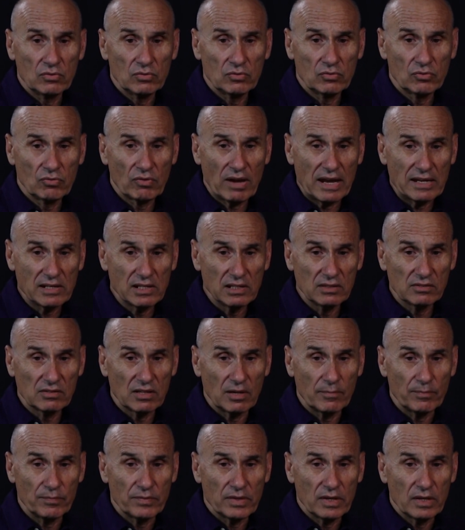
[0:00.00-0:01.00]
training
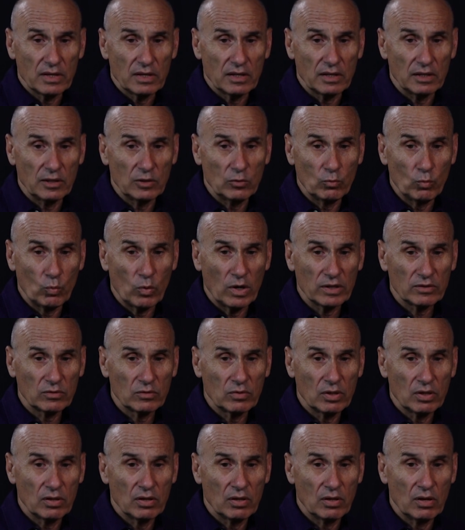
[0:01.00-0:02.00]
them in
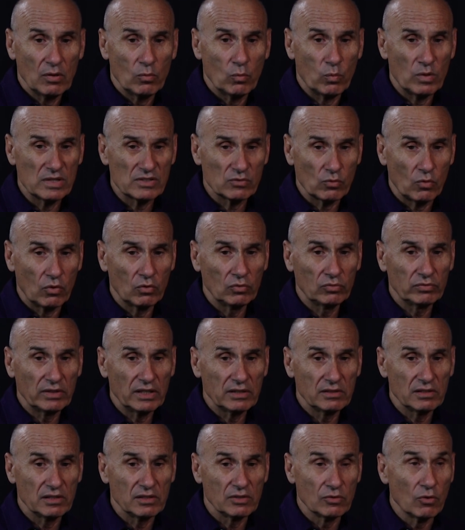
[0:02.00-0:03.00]
what was
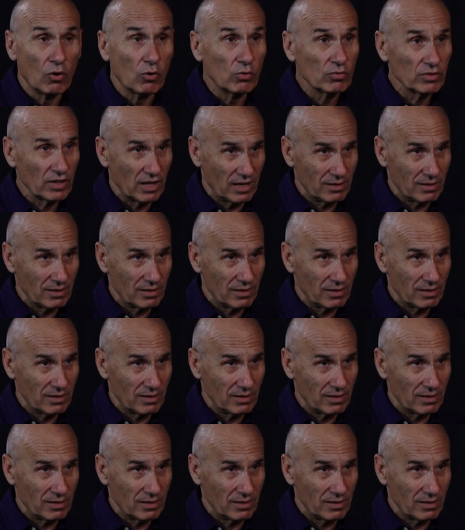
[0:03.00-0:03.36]
already known.